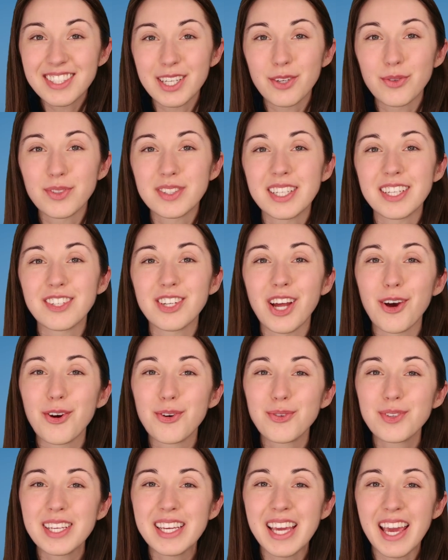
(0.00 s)
sequencing not
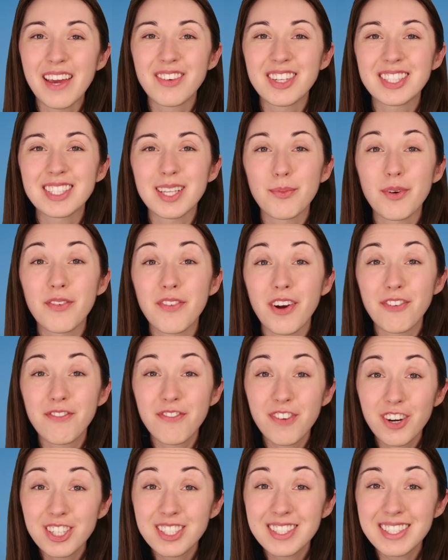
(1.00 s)
only gave us some of our
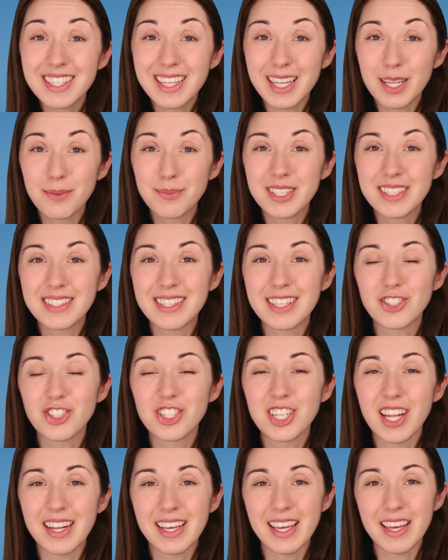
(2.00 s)
first glimpses at
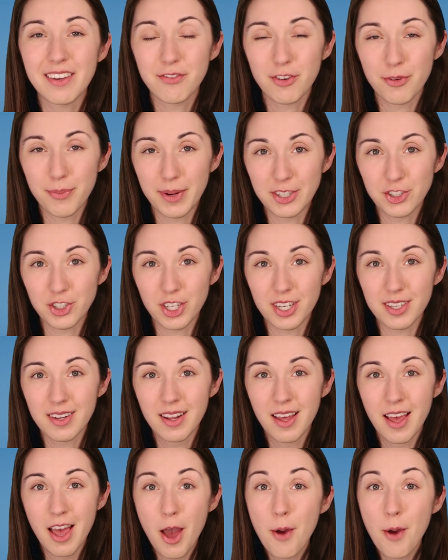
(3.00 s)
genetic information,